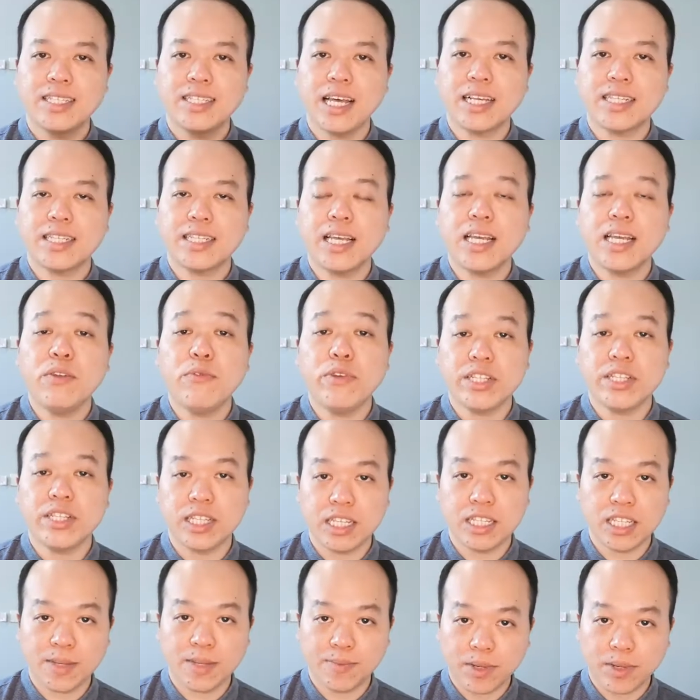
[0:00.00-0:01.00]
sixth
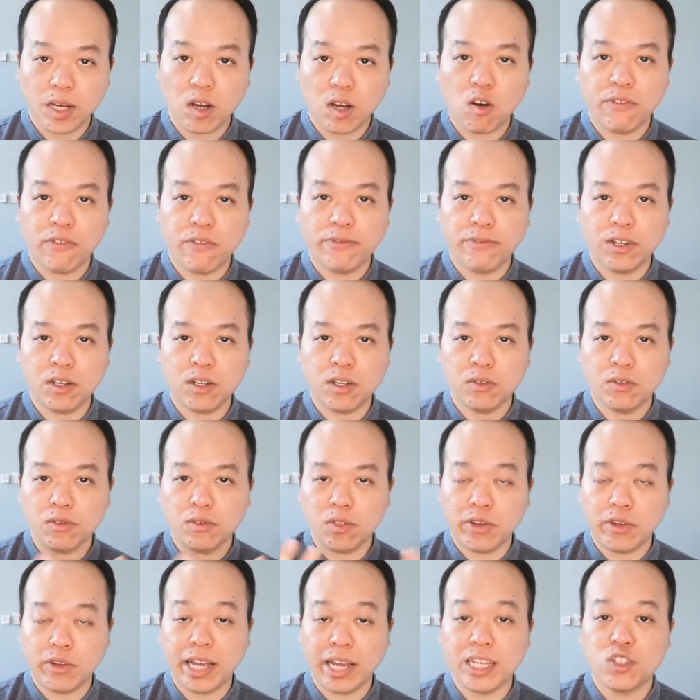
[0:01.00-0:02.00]
irresistible
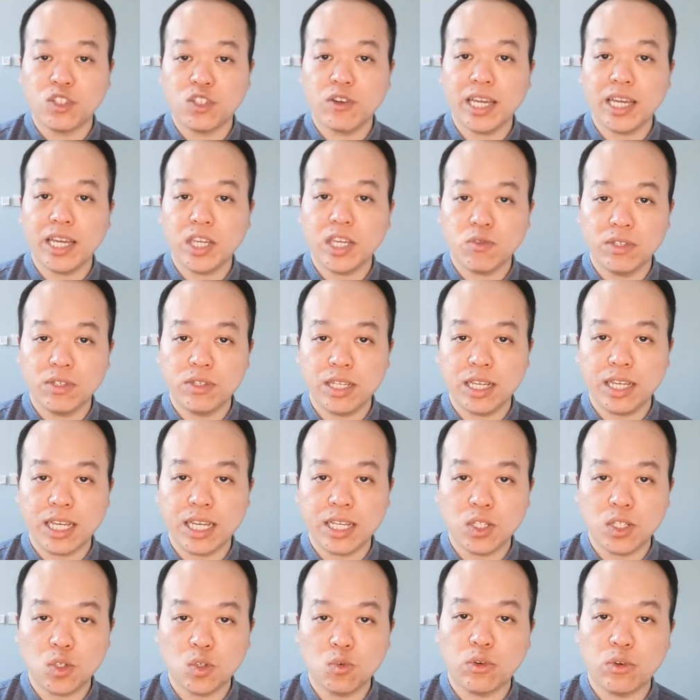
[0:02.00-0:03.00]
offer you can try
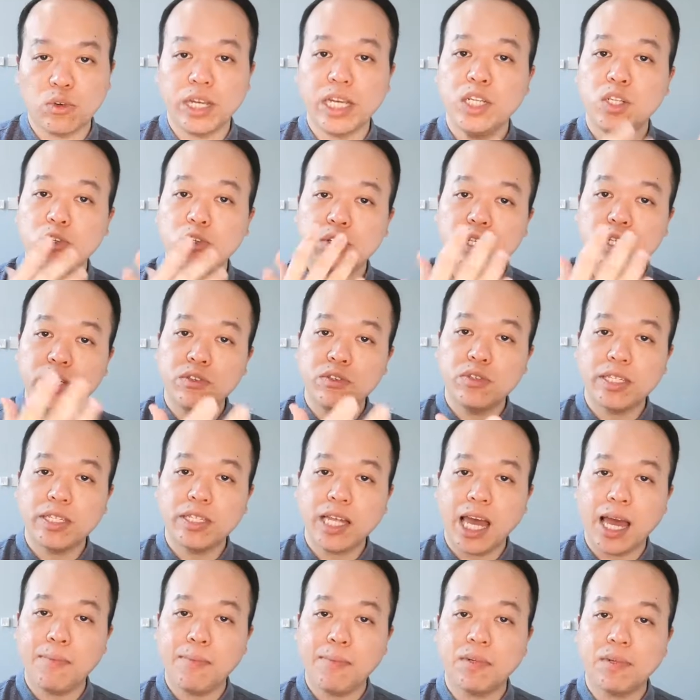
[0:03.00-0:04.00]
using is to
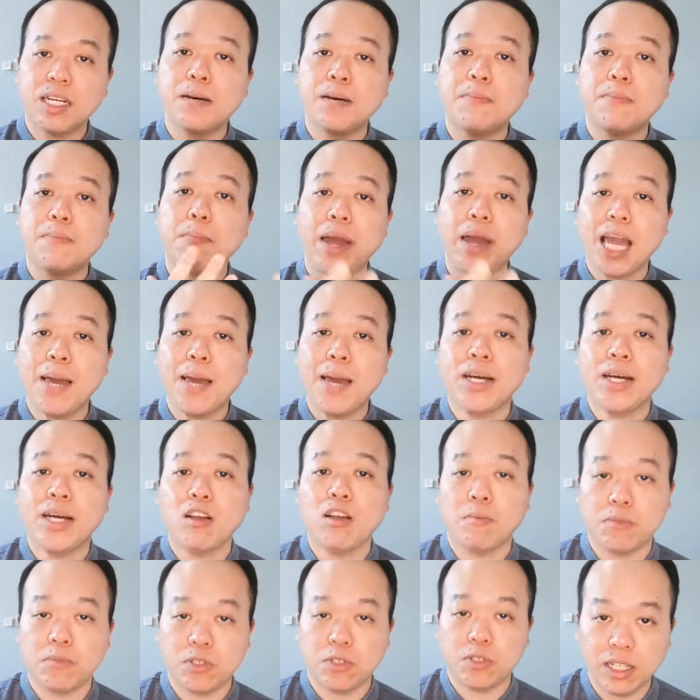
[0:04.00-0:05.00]
introduce them a
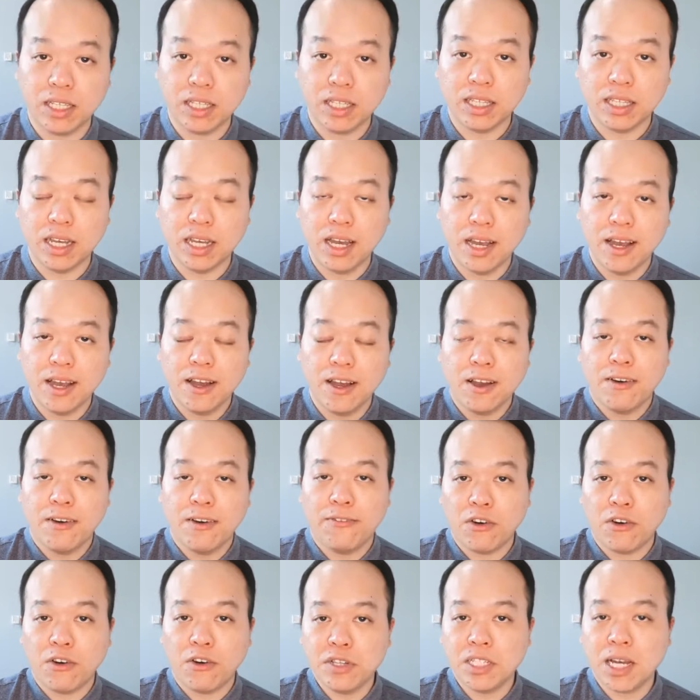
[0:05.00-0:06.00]
payment option.
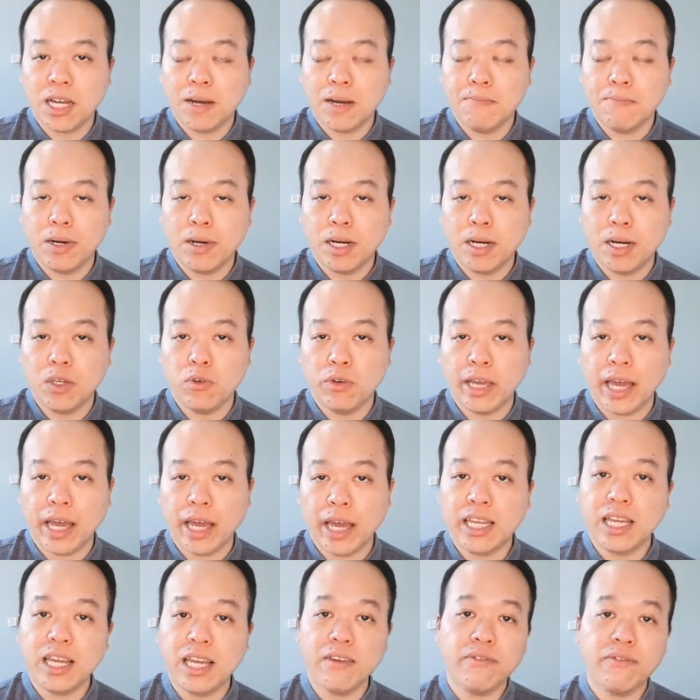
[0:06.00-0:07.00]
For example, you
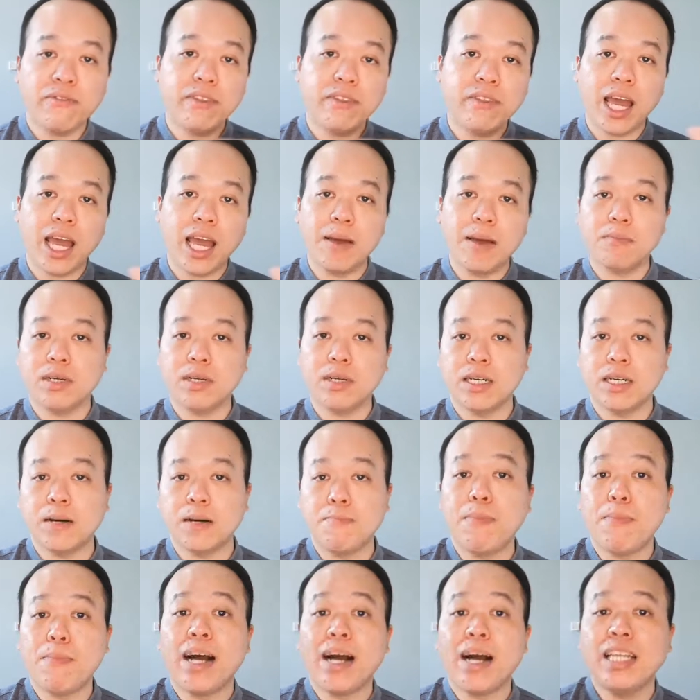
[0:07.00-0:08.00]
can give them
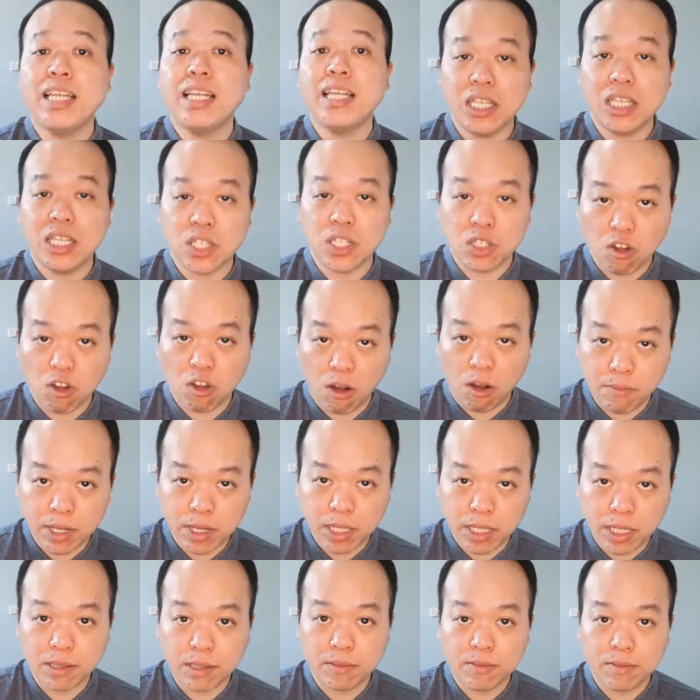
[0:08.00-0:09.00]
a monthly
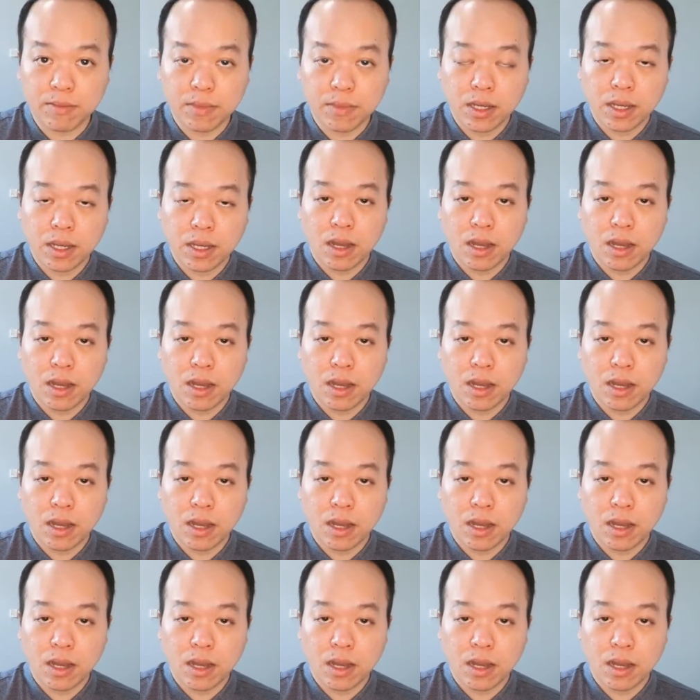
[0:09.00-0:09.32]
installment,